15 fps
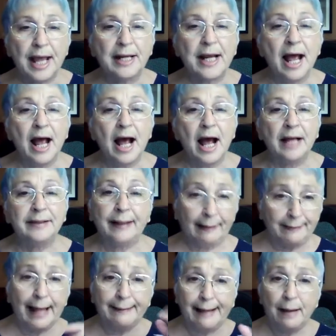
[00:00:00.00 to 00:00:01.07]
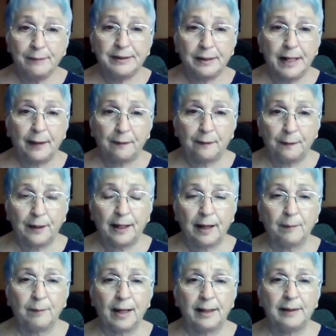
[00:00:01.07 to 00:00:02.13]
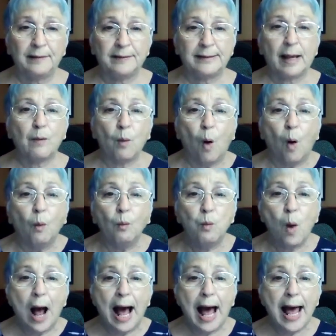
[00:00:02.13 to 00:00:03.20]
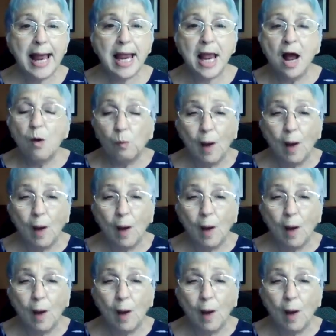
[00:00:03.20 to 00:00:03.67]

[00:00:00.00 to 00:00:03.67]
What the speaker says: And that was another thing I wanted to say. Why